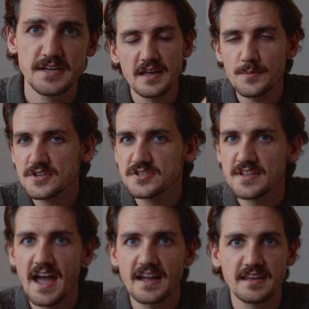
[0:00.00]
image
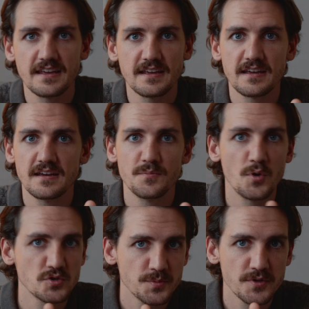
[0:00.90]
stacking,
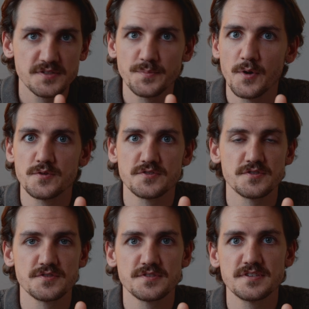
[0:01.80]
multiple
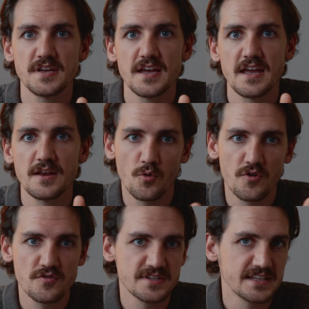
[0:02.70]
exposures, in
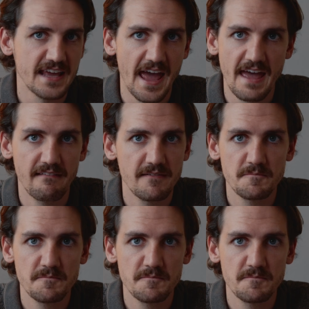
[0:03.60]
order to get